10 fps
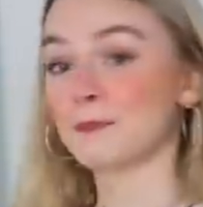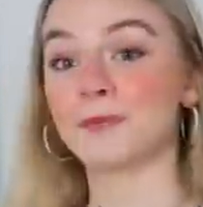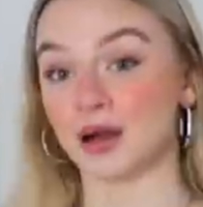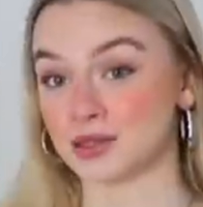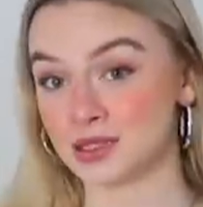
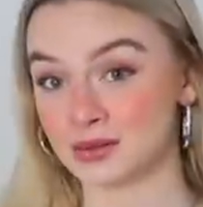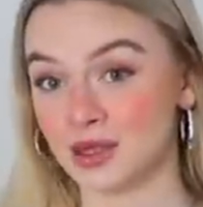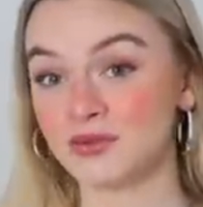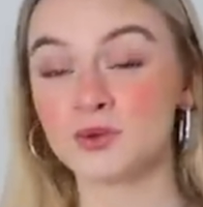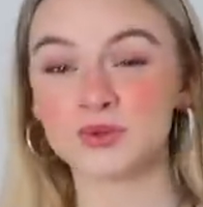But
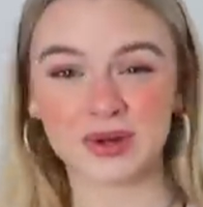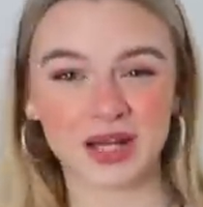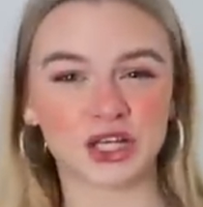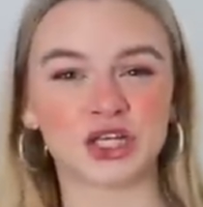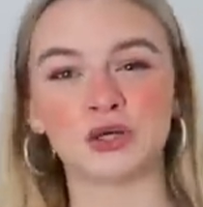if you was wearing
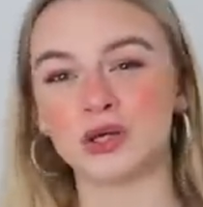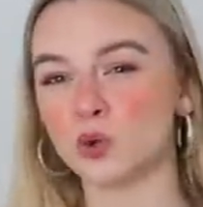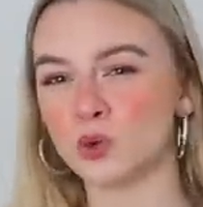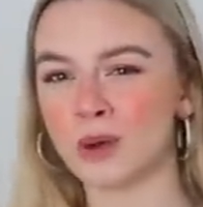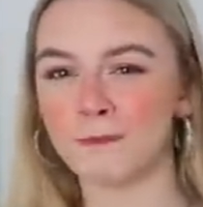like a cute
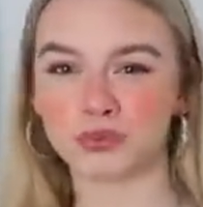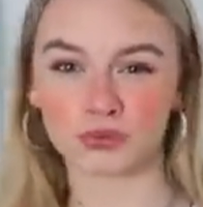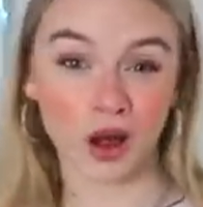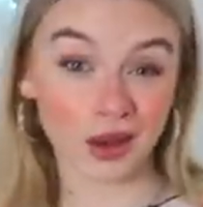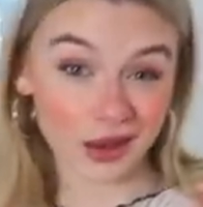little
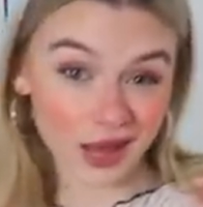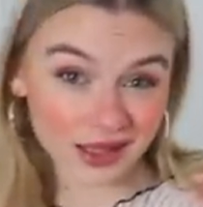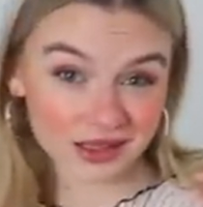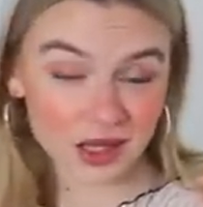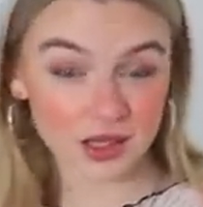
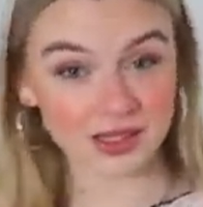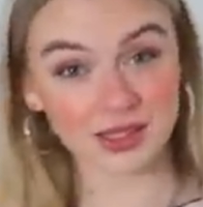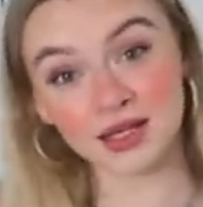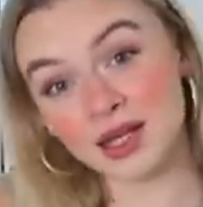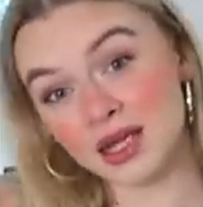bralette
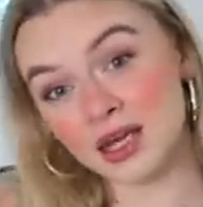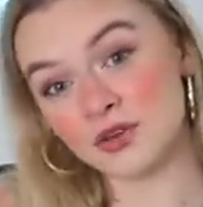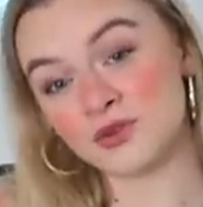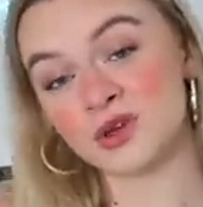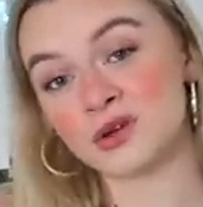
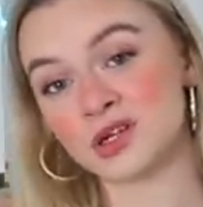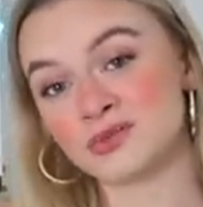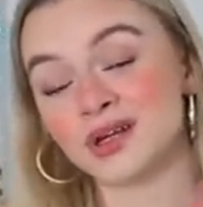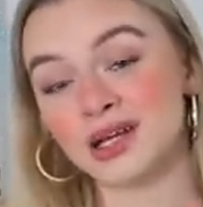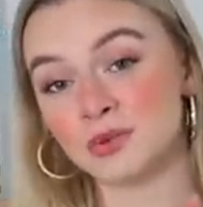underneath, you
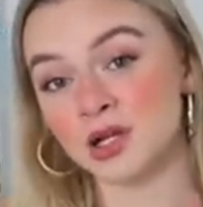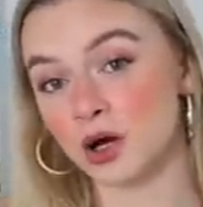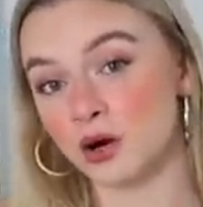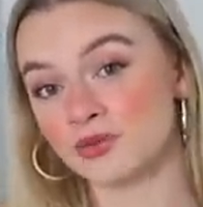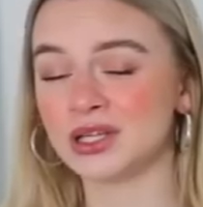could really pull it
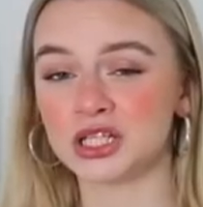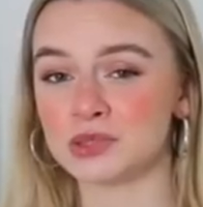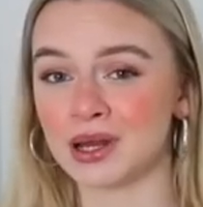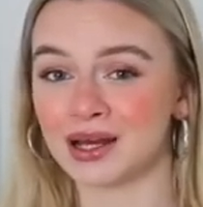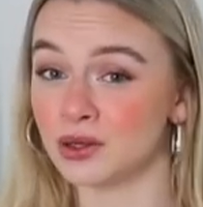off. You could literally
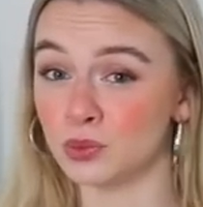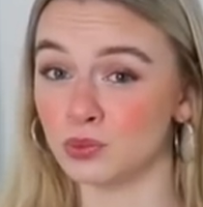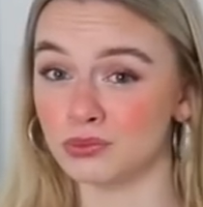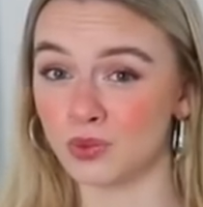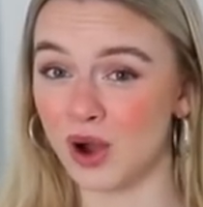wear like a little
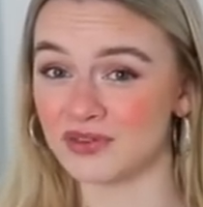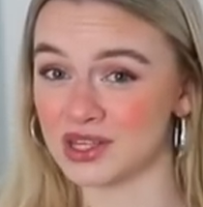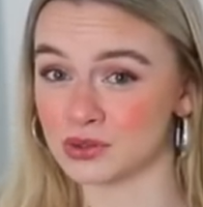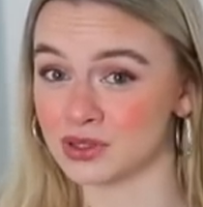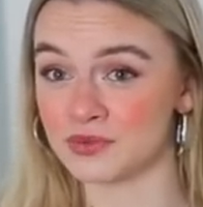white
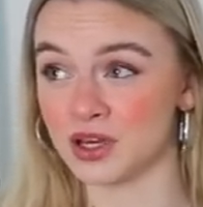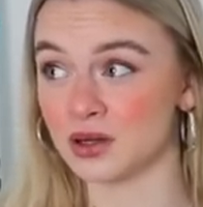vest or something